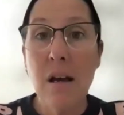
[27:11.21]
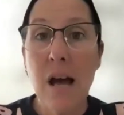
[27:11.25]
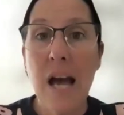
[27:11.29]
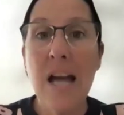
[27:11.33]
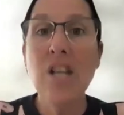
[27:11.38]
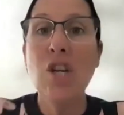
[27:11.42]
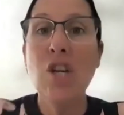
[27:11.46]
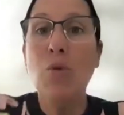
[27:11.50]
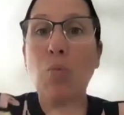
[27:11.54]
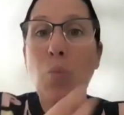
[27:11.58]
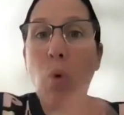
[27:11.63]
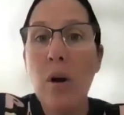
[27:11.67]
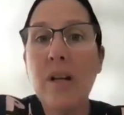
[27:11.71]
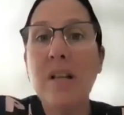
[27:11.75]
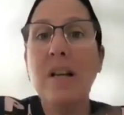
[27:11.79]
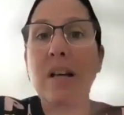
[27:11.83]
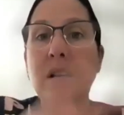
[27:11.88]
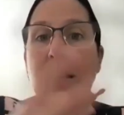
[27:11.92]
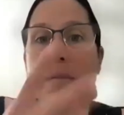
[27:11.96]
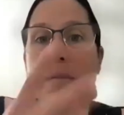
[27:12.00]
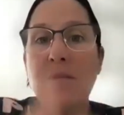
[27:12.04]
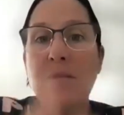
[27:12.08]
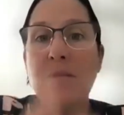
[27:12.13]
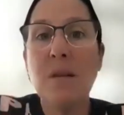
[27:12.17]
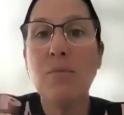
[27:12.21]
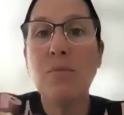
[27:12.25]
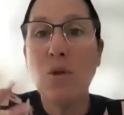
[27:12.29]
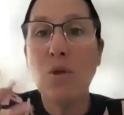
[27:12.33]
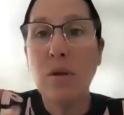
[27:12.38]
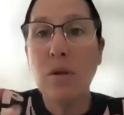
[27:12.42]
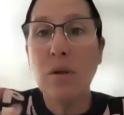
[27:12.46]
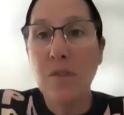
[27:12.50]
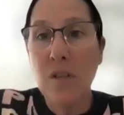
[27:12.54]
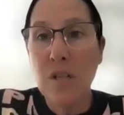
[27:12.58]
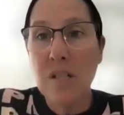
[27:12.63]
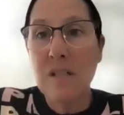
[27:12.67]
And you want to give them some
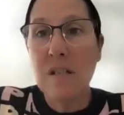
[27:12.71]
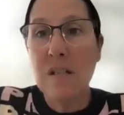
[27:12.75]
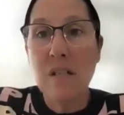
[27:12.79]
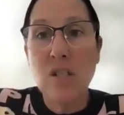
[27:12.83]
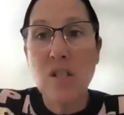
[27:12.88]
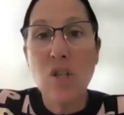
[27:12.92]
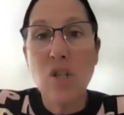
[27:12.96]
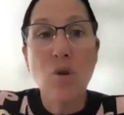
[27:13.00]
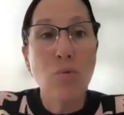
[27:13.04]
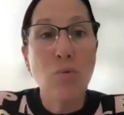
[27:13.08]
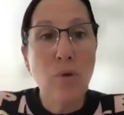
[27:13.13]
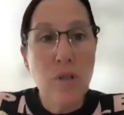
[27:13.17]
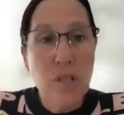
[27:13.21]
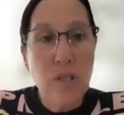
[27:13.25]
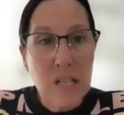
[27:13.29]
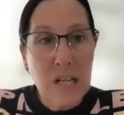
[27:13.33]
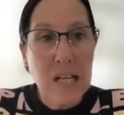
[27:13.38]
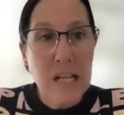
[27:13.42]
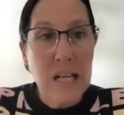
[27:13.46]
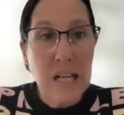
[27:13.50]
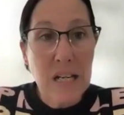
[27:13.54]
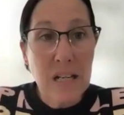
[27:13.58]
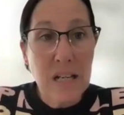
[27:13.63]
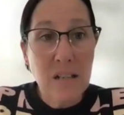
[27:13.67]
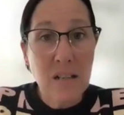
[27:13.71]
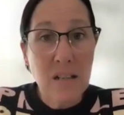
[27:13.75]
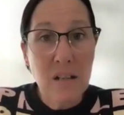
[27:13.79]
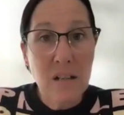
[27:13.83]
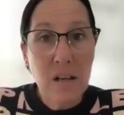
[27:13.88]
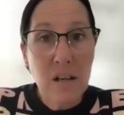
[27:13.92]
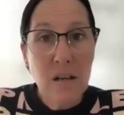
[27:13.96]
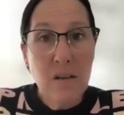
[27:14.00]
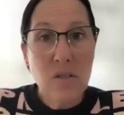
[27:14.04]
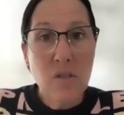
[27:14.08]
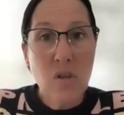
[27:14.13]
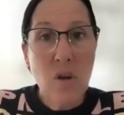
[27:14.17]
sort of consistent routine,
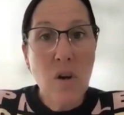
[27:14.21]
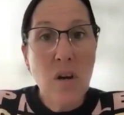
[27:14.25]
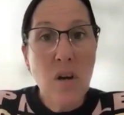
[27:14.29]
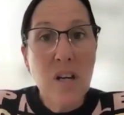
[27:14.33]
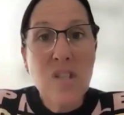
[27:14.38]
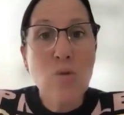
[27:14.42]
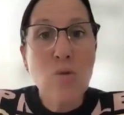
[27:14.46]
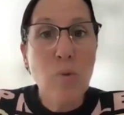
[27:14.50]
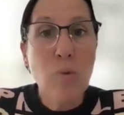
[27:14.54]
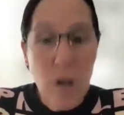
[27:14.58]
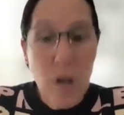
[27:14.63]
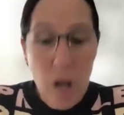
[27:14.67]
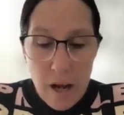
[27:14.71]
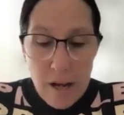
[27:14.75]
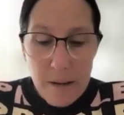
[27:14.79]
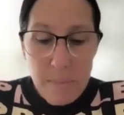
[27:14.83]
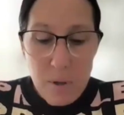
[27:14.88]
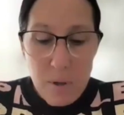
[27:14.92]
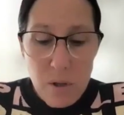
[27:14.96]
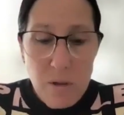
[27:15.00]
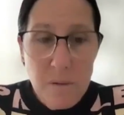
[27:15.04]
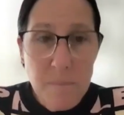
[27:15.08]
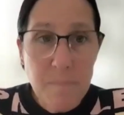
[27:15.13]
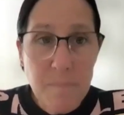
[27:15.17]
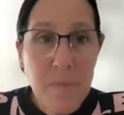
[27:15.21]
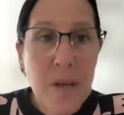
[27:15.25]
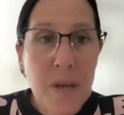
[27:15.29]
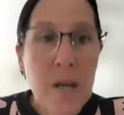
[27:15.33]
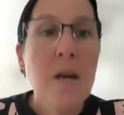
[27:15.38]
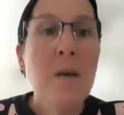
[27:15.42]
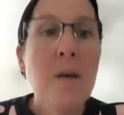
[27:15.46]
so it's reliable.